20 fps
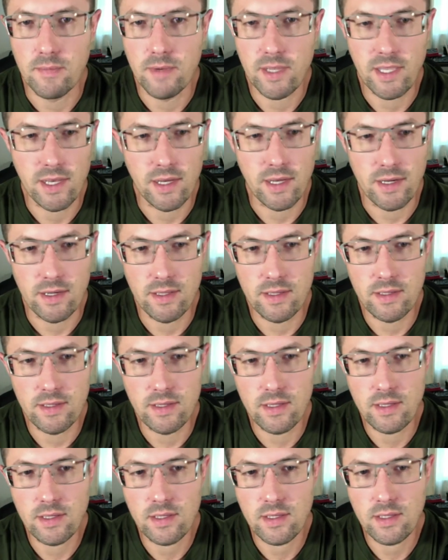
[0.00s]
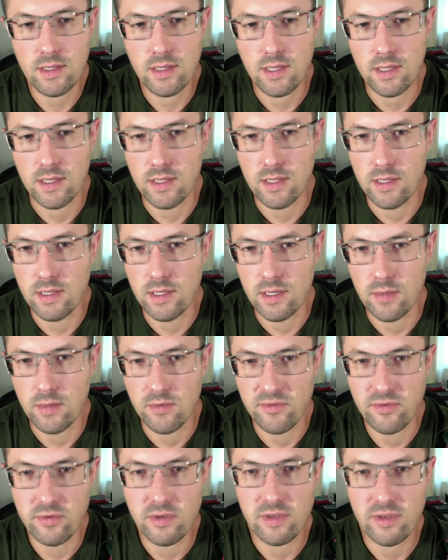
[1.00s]
Got it in and I
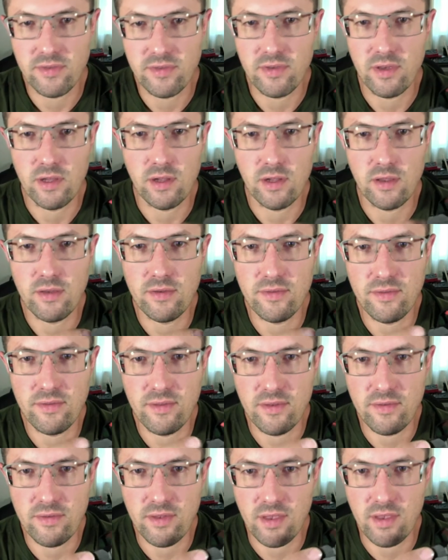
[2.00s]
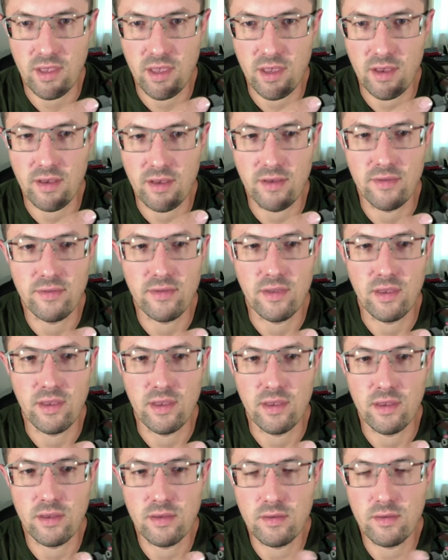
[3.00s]
was really excited because this thing has
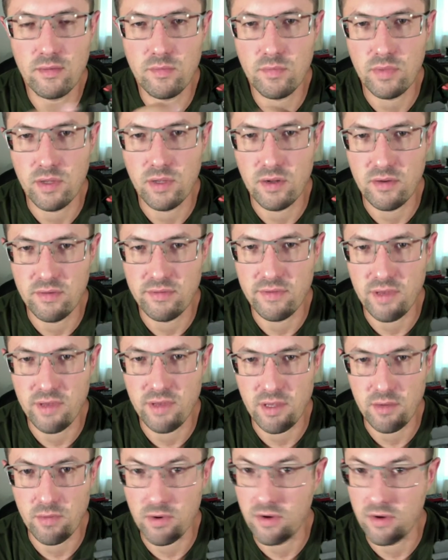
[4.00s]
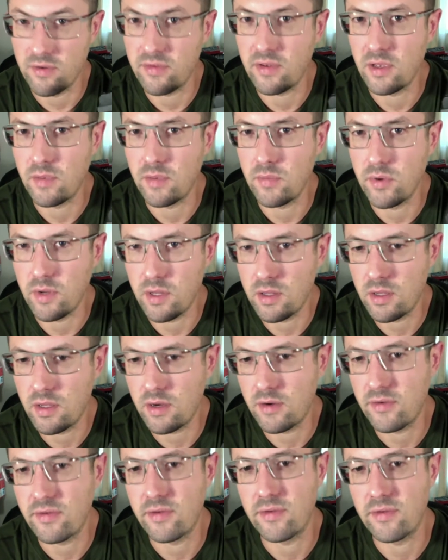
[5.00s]
a bit of a rear sight put in
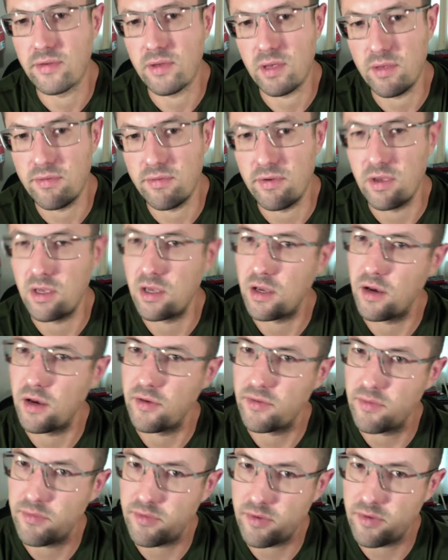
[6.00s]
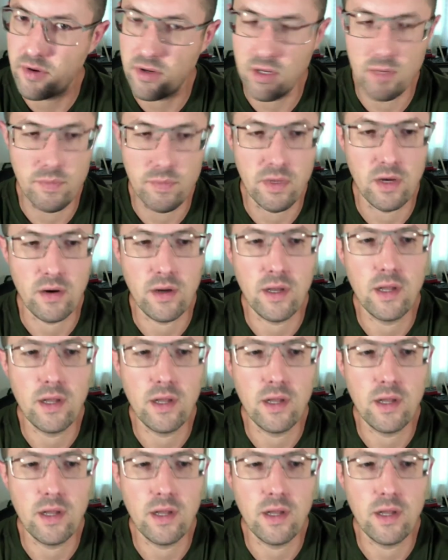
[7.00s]
there, so it's like if I get custom front, I'd be alright.